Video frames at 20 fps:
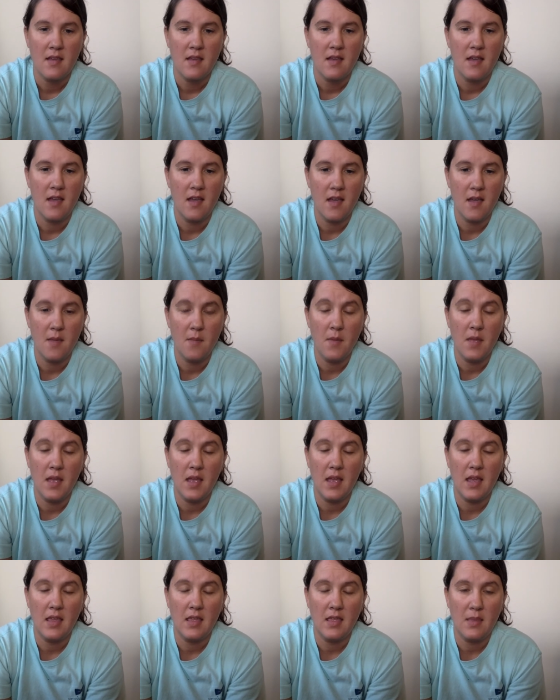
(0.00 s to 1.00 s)

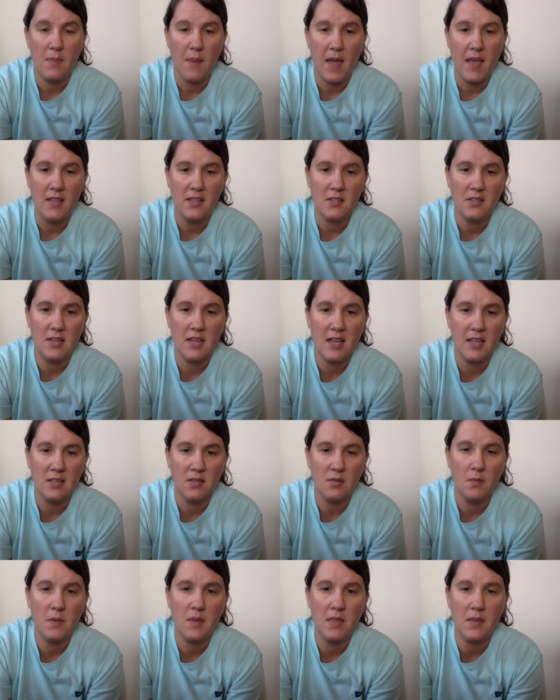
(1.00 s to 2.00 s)
The PACER test
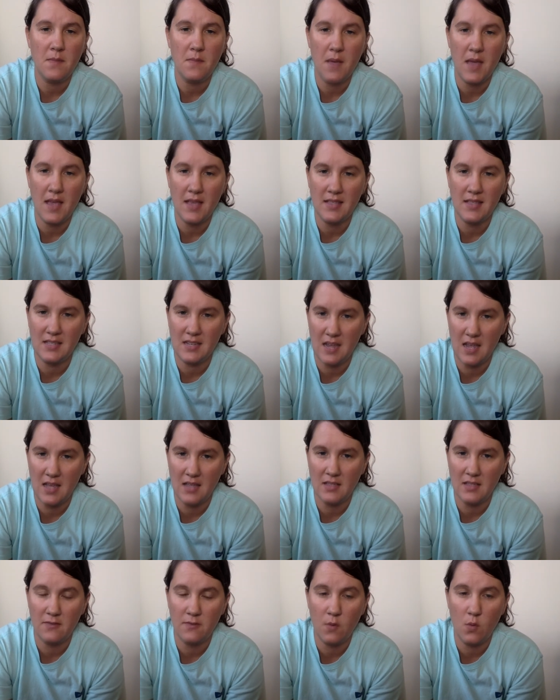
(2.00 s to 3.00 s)
will be the best
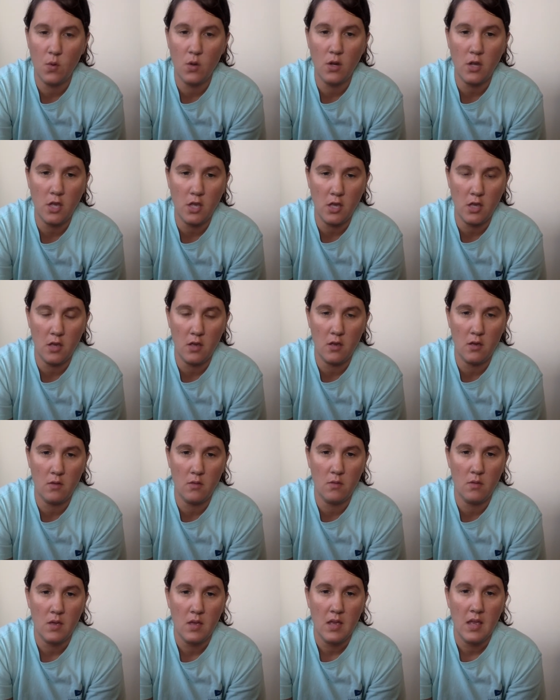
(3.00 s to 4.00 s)
test for
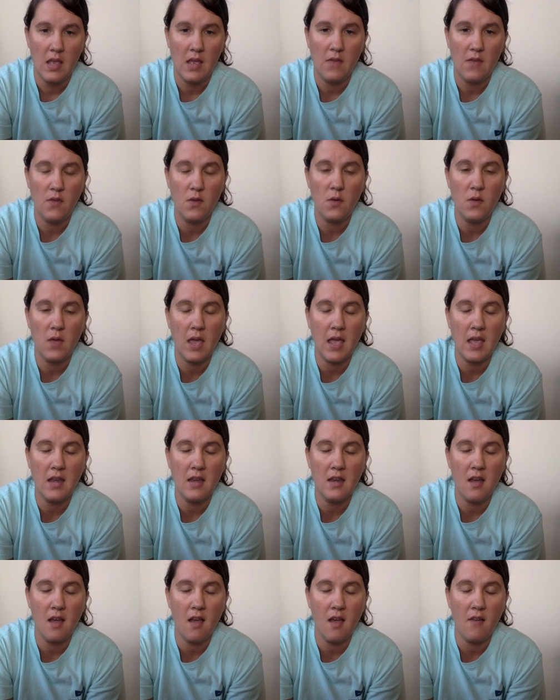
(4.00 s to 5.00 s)
you if you
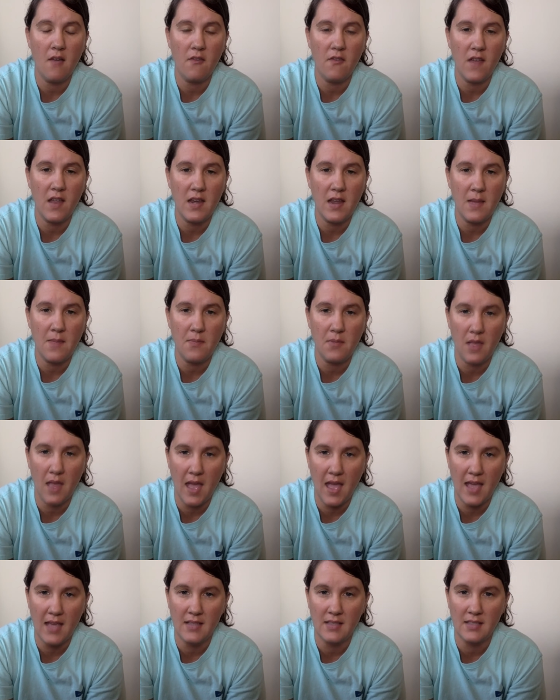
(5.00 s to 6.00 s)
cannot find a
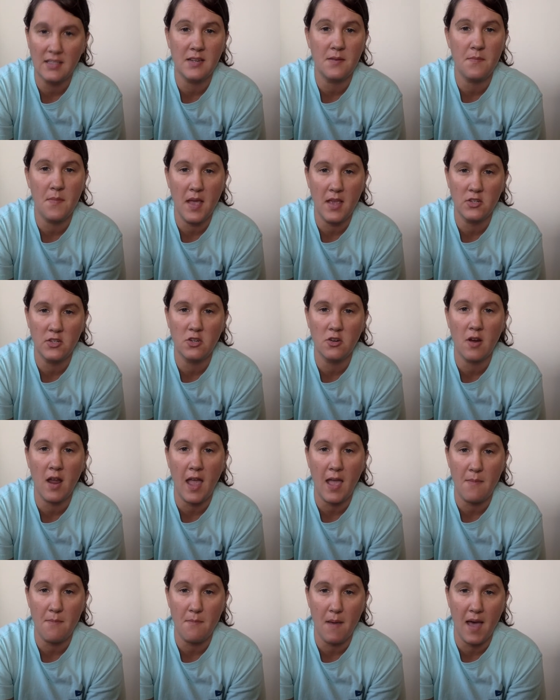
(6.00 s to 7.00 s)
place to measure
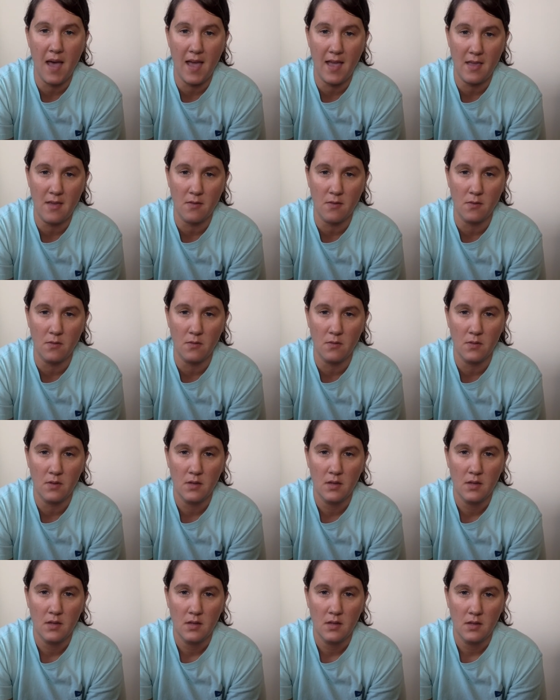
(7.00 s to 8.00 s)
a mile.
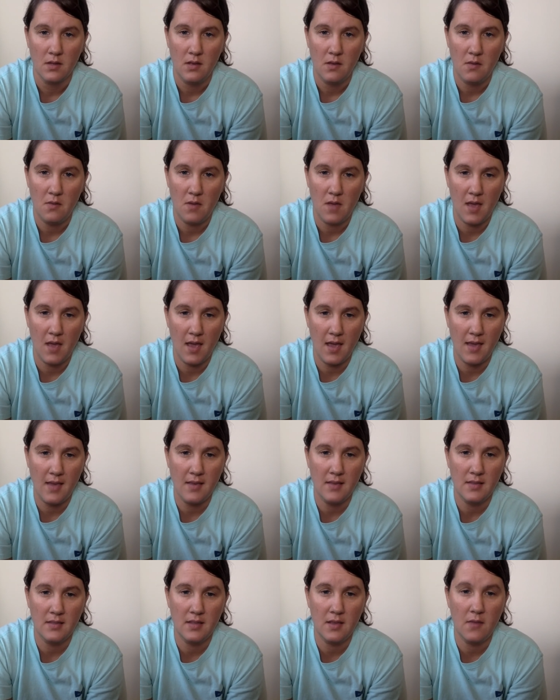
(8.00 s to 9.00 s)
Okay,
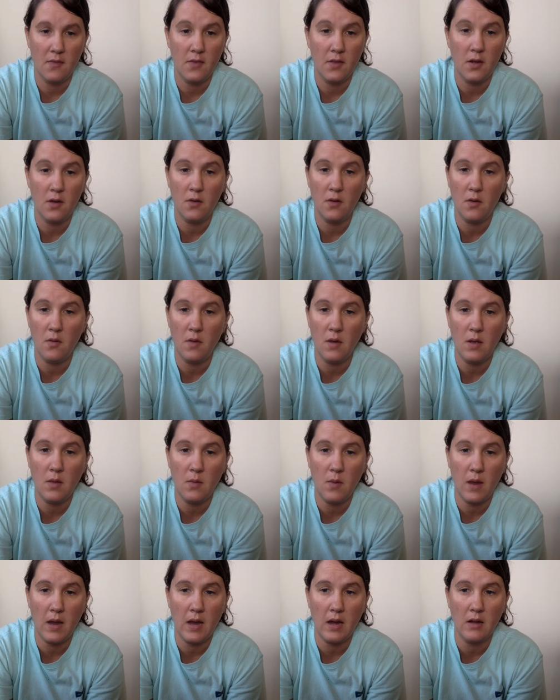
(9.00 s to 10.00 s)
so if you don't know
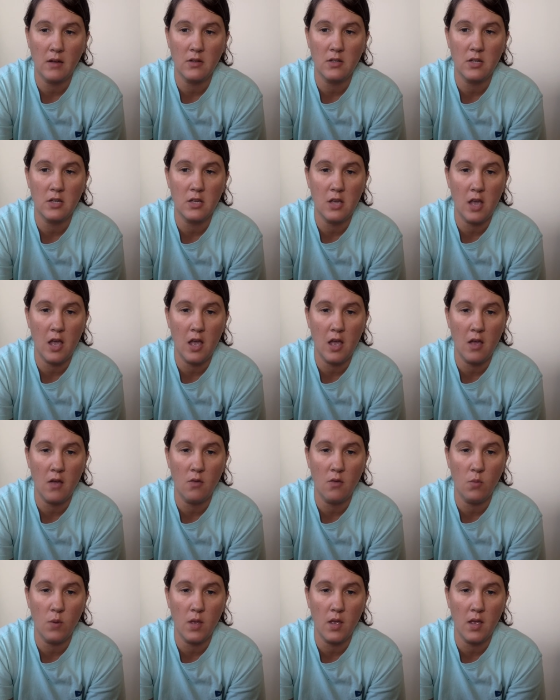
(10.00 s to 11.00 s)
anywhere to go
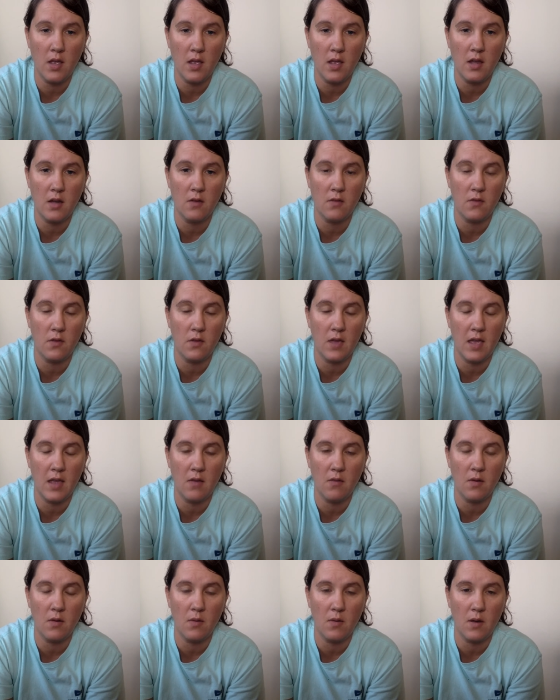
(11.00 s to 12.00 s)
run, or if you can't
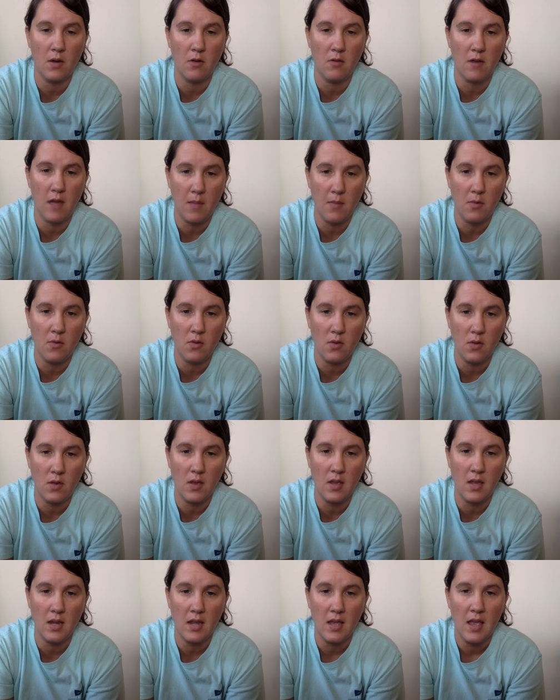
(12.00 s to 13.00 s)
run around your
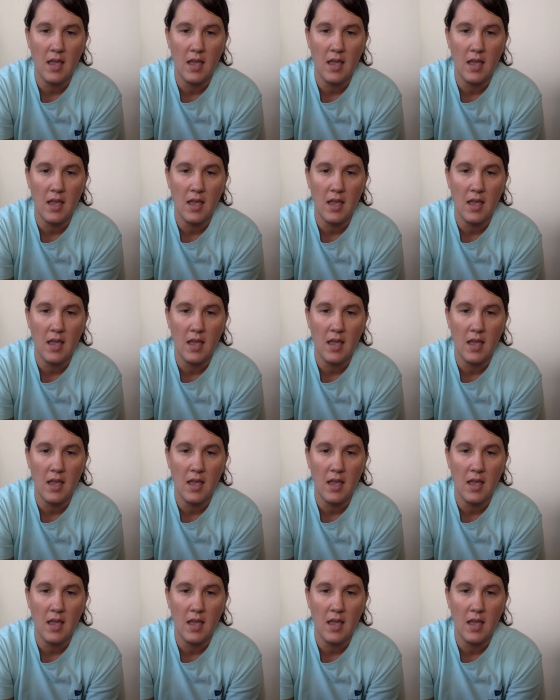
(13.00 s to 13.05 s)
neighborhood